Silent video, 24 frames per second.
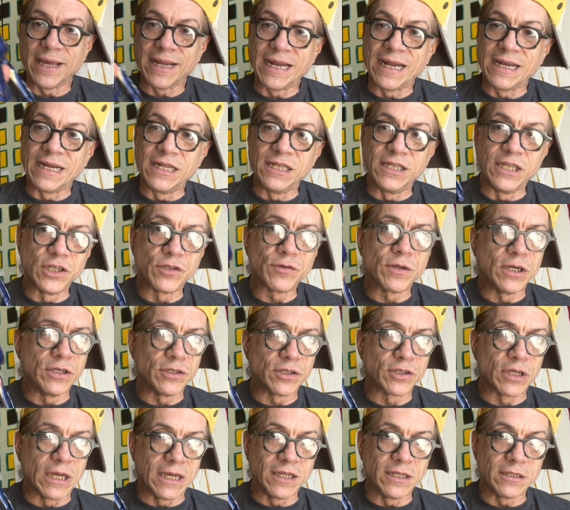And then this one
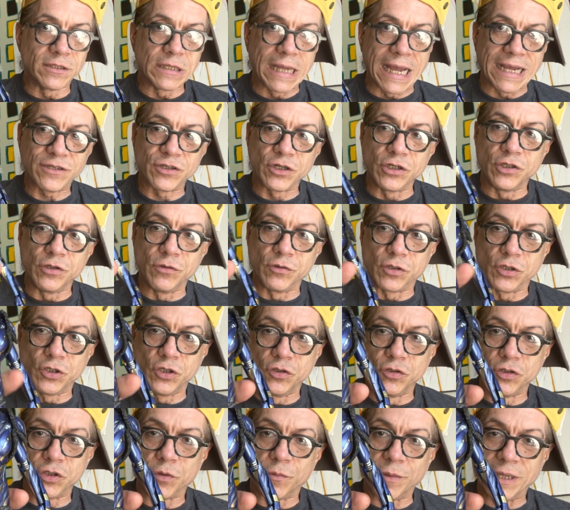is actually, you can
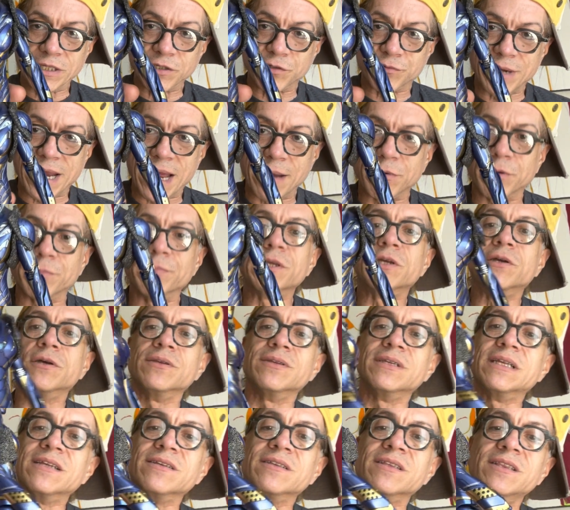use a waist grabber
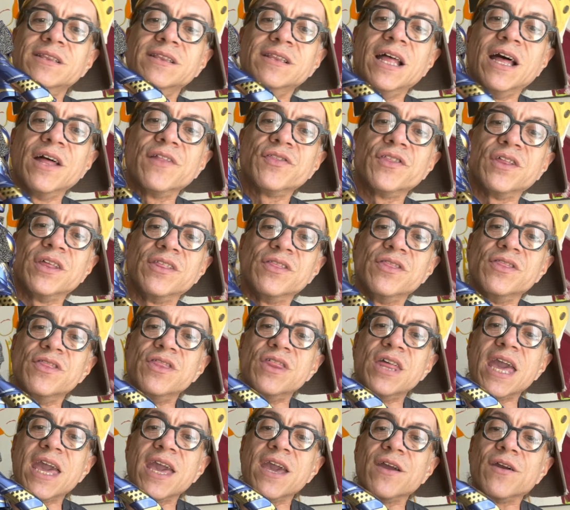because there's nothing
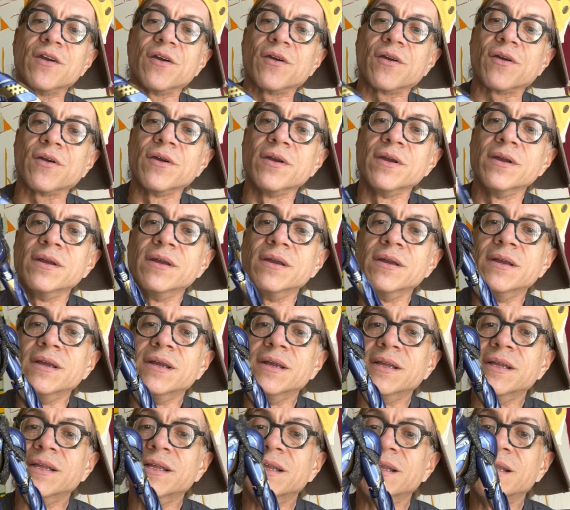there
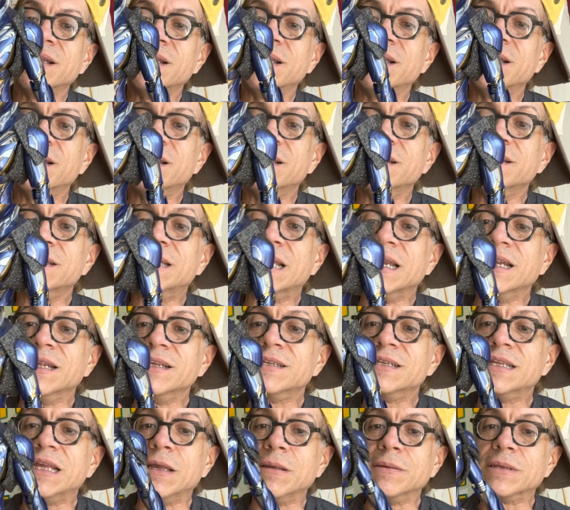that it
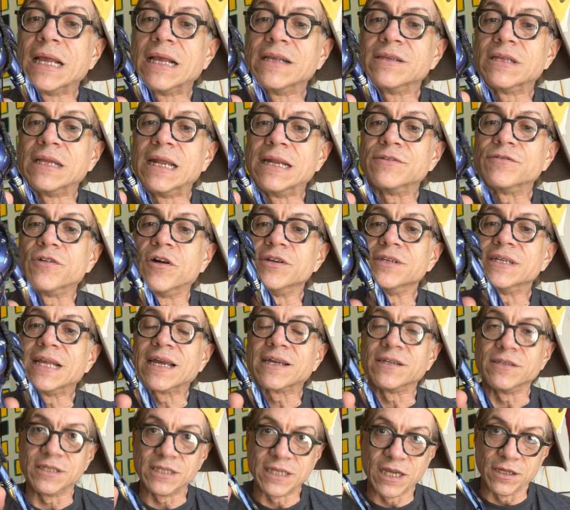seems, as far as I
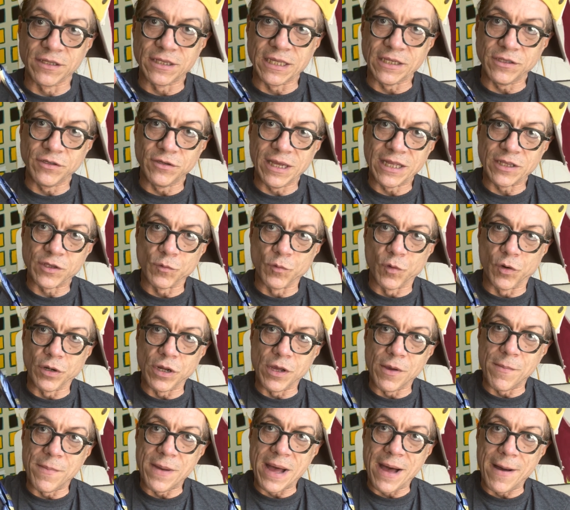can tell, that you have to worry
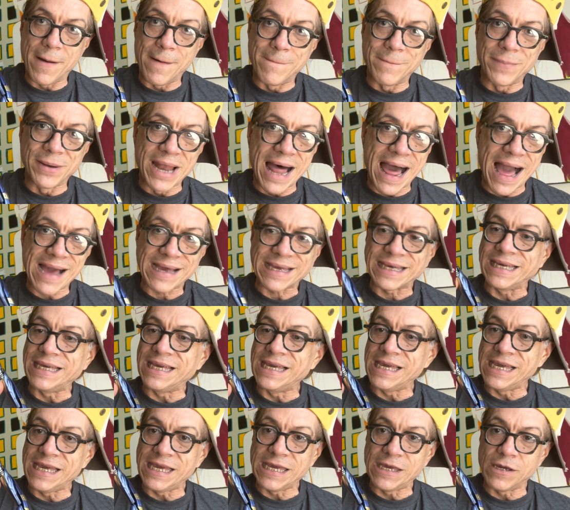about
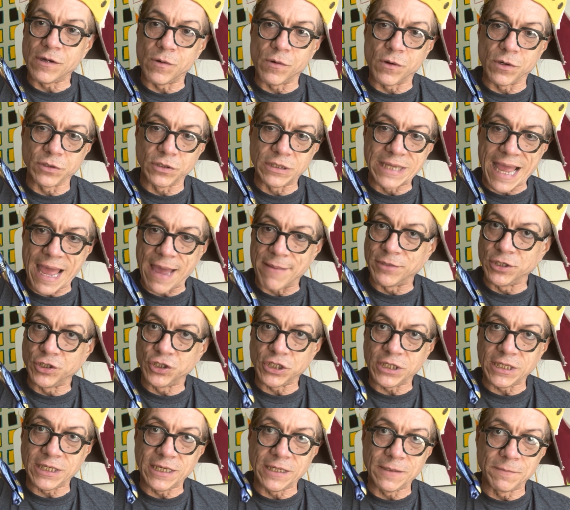blocking or
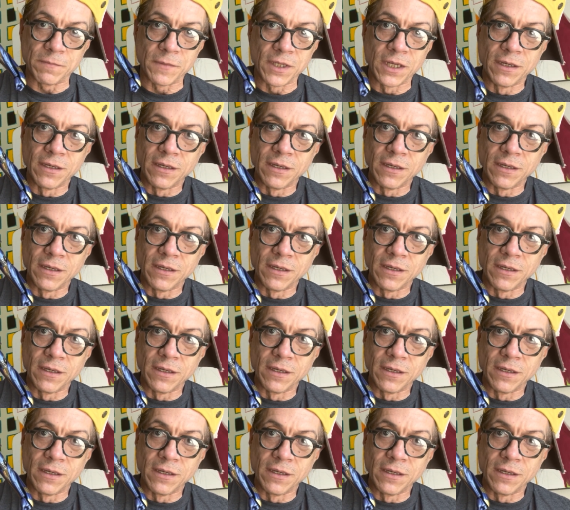damaging.